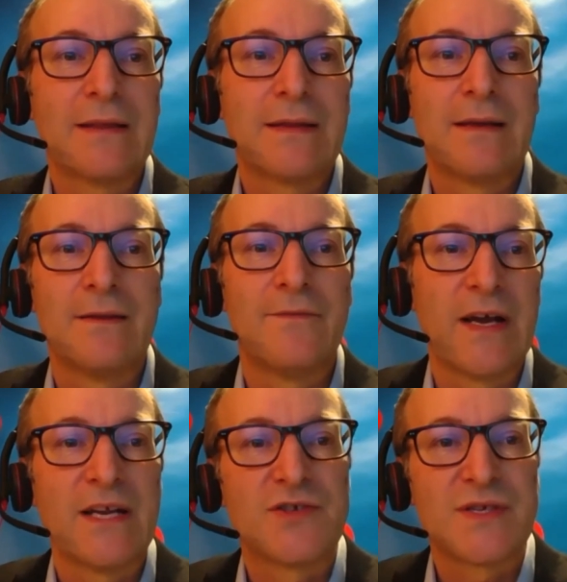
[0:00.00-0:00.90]
in the
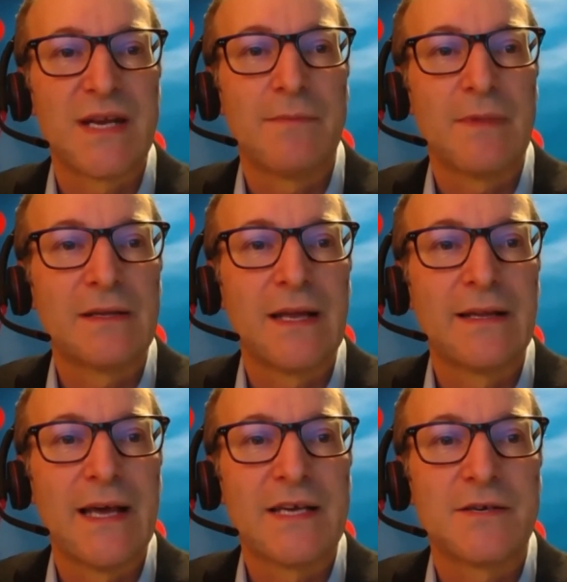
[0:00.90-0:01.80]
financial statement
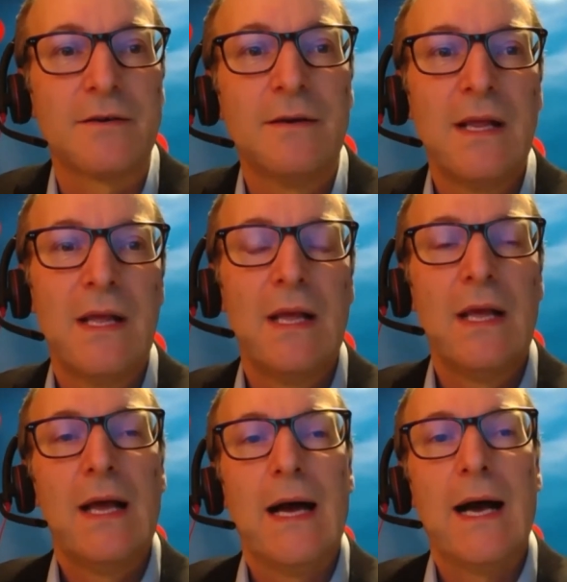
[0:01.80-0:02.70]
late last year.
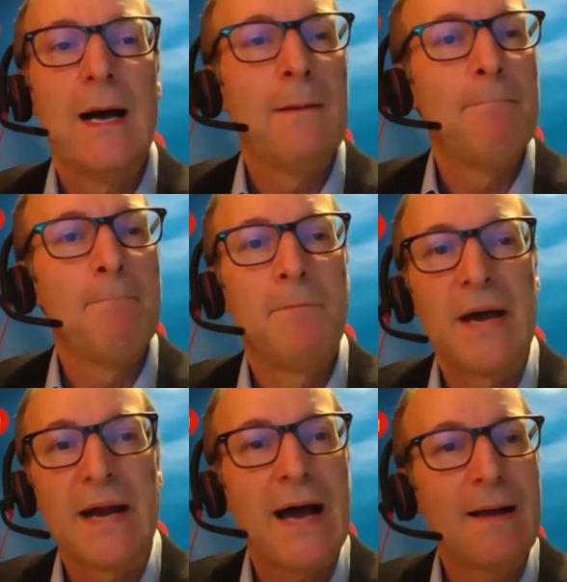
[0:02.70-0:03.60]

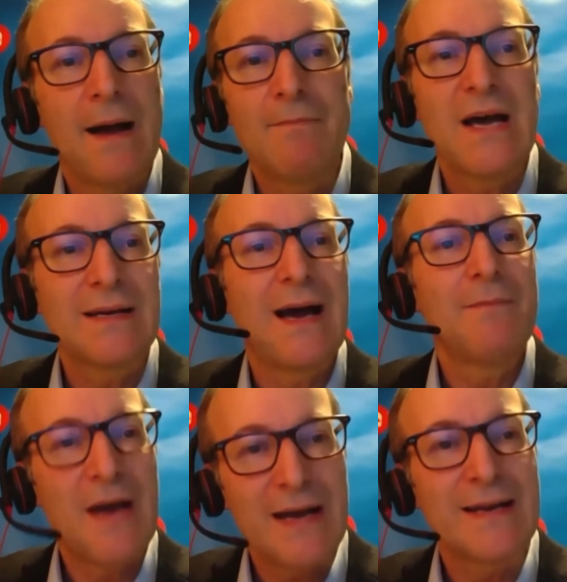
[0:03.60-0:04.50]
But I'm not
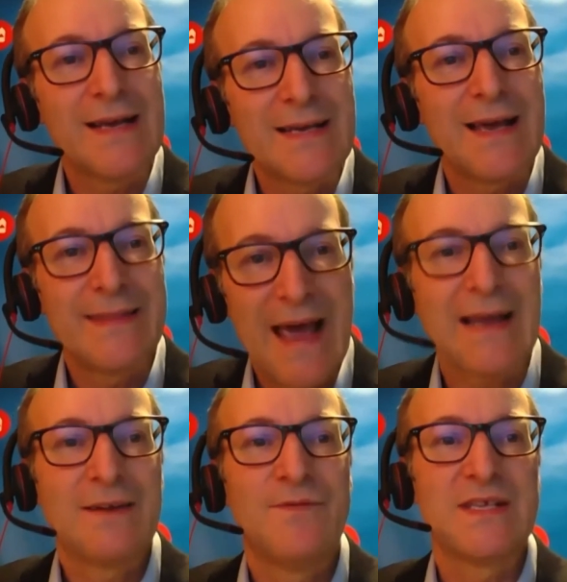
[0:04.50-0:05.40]

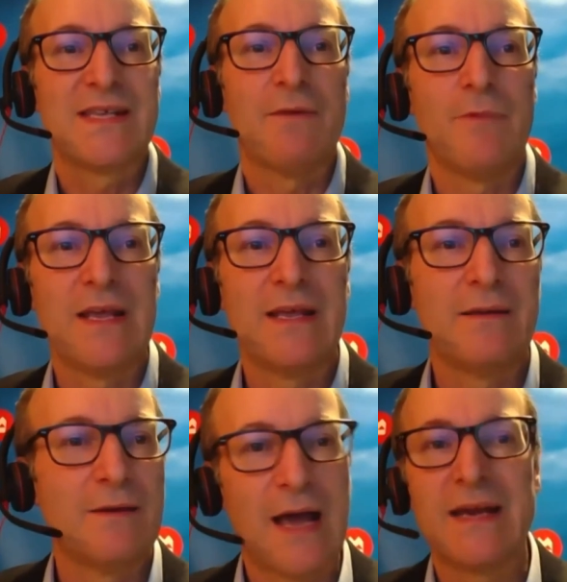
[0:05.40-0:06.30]
that convinced that we
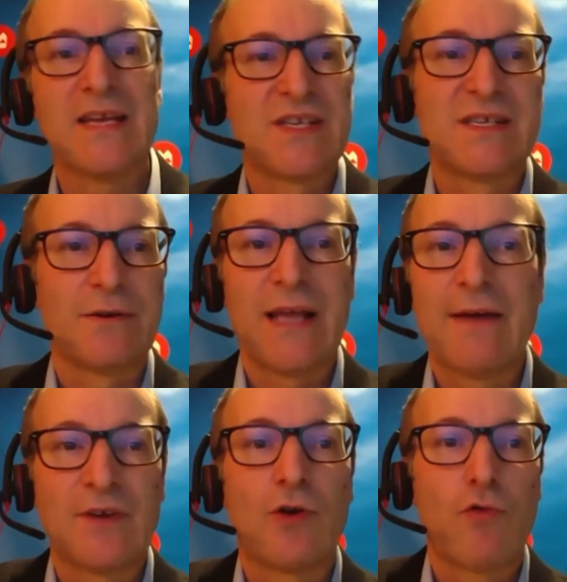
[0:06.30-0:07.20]
necessarily
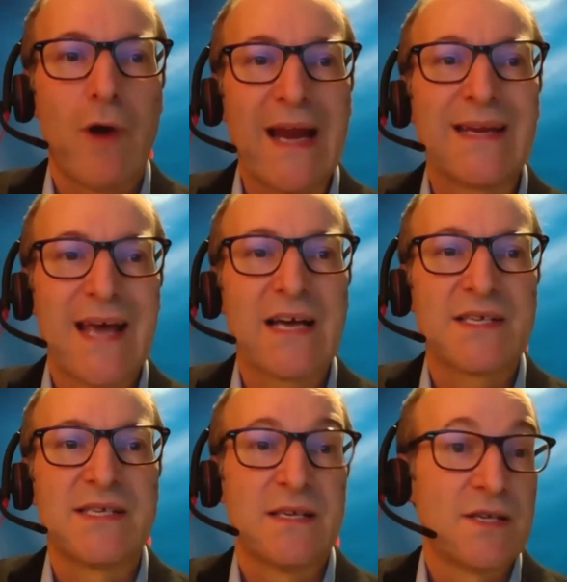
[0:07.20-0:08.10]
have to crank
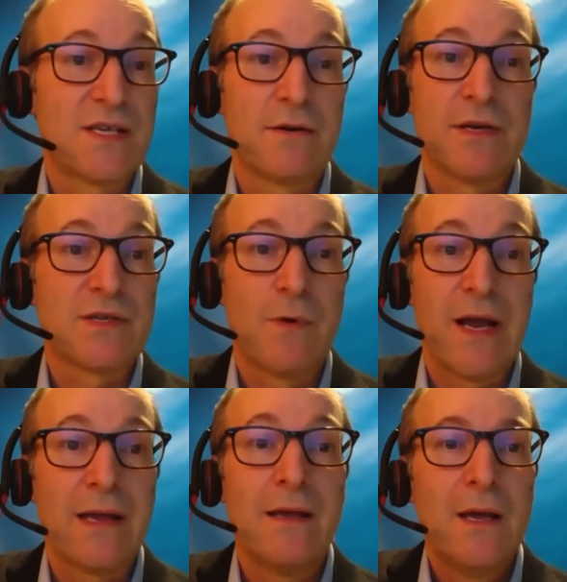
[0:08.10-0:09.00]
taxes in a serious
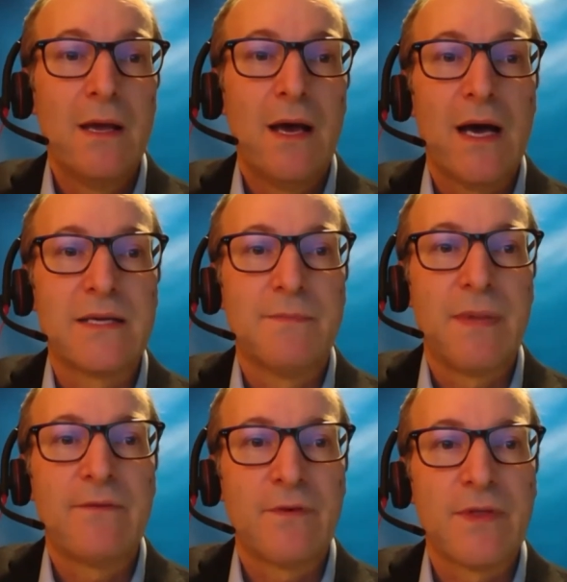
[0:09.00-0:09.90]
way to
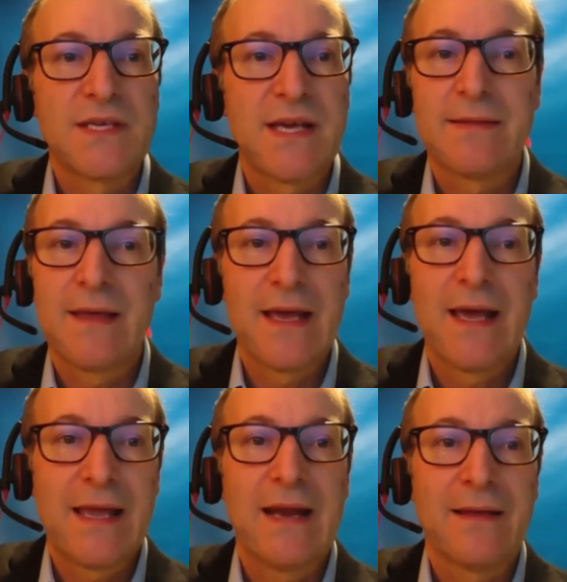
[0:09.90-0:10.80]
pay for this. I
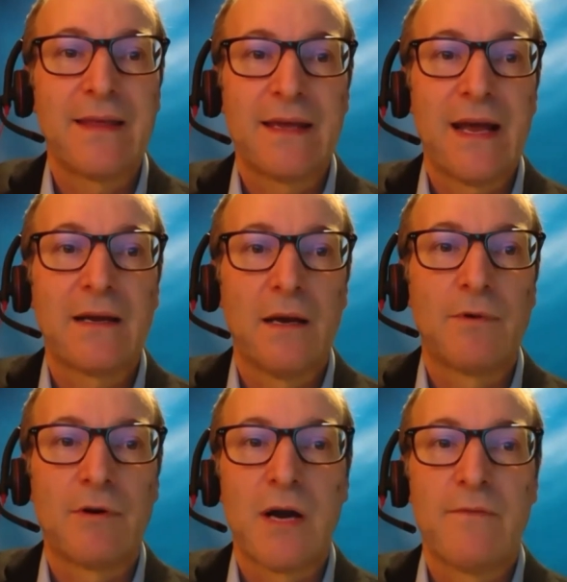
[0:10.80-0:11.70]
think an economic
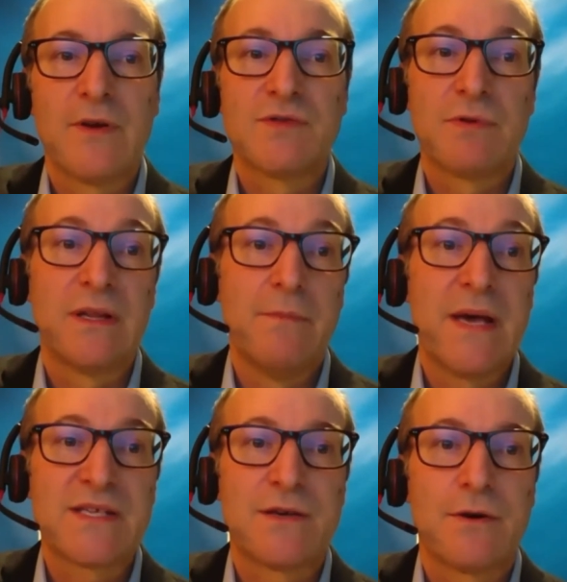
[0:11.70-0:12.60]
recovery is really the
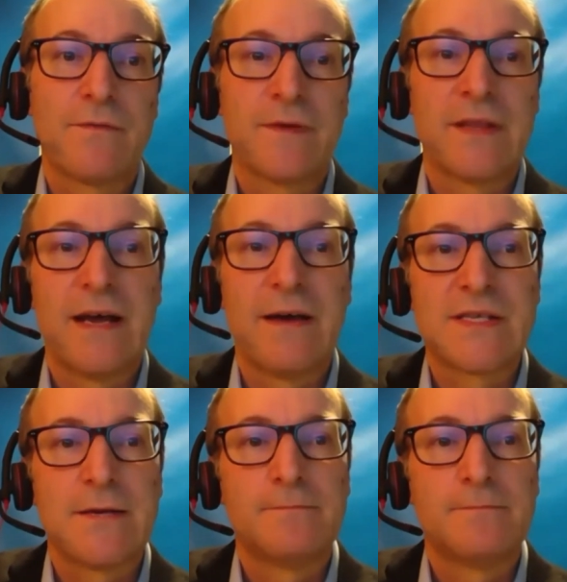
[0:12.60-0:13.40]
best cure for the deficit.